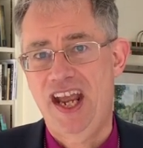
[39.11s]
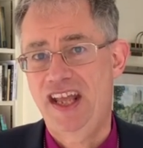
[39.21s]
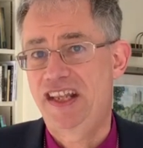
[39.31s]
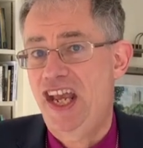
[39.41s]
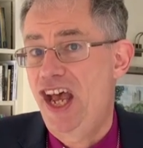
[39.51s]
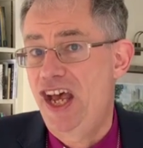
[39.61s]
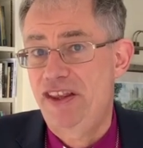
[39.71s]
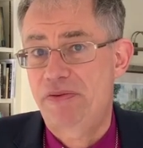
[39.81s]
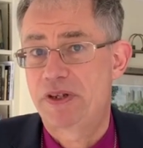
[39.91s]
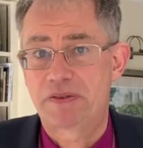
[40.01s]
And the
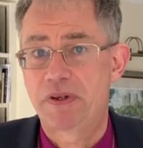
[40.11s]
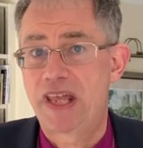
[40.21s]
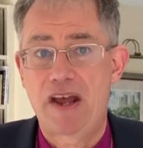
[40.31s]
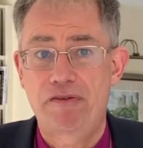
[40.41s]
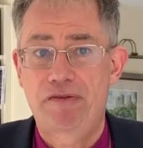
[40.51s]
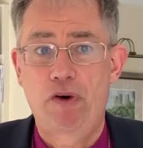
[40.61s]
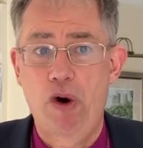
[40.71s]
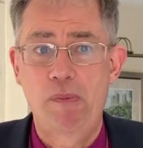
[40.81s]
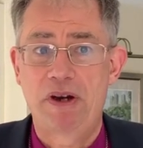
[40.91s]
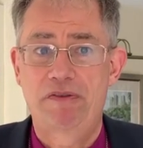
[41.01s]
earth was without
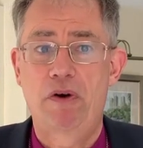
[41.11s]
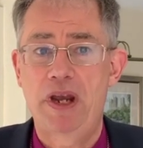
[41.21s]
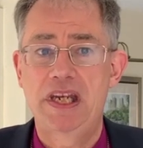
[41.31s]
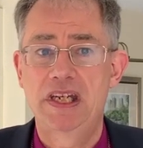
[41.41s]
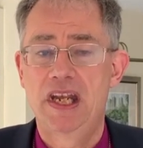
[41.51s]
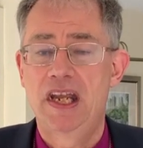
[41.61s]
form and void,